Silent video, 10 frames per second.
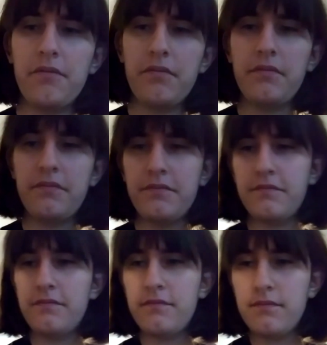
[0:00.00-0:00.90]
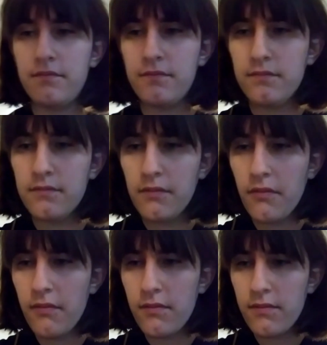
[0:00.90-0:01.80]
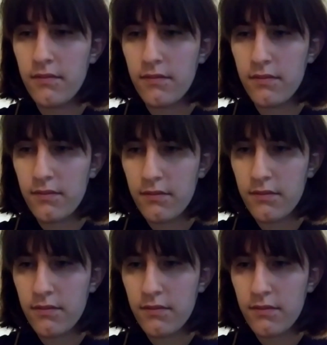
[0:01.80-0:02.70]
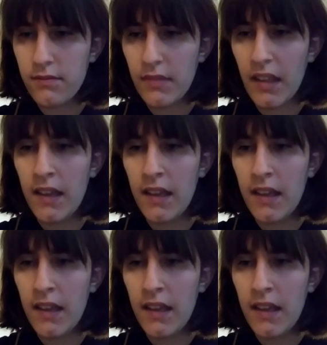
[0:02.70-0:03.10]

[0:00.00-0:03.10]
Nobody speaks.